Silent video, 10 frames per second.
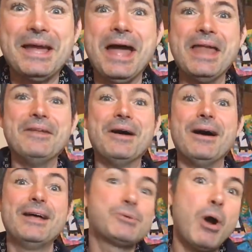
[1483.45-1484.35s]
And
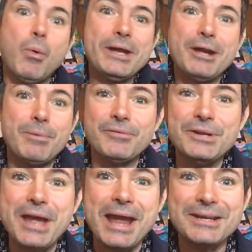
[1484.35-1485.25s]
that's what I wake up every
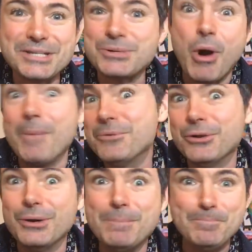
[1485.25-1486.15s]
day, and this is what I'm
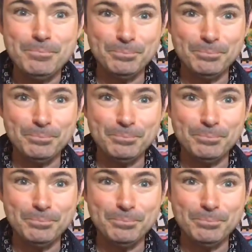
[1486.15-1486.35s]
doing.